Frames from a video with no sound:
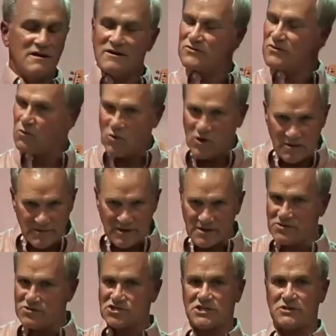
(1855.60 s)
était un homme. The woman knew
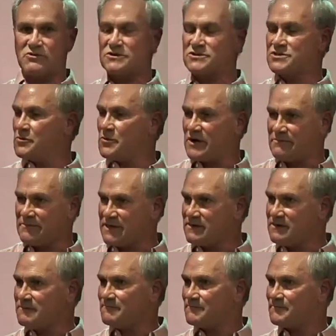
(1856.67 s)
she was a woman.
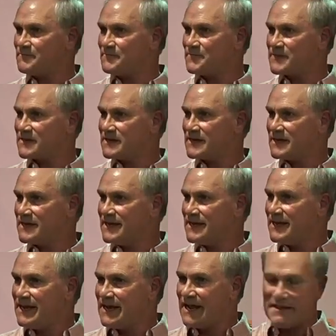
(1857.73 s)
Elle était femme.
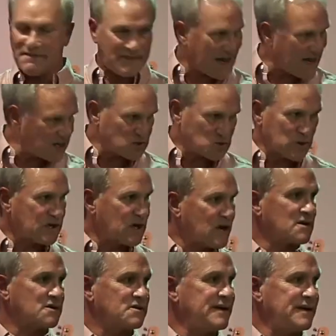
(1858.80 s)
And that is what God
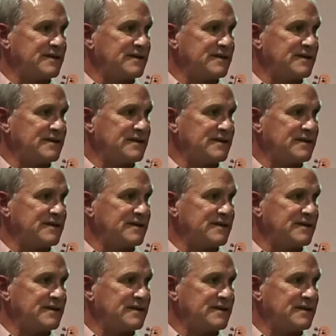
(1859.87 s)
created.